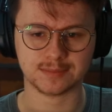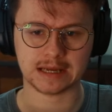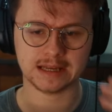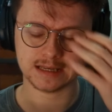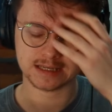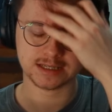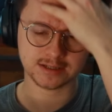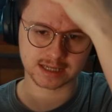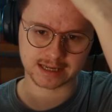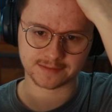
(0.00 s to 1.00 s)
but
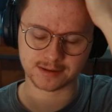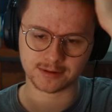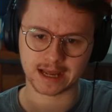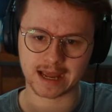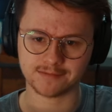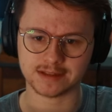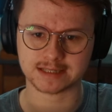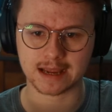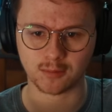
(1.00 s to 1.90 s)
usually if you want to have this like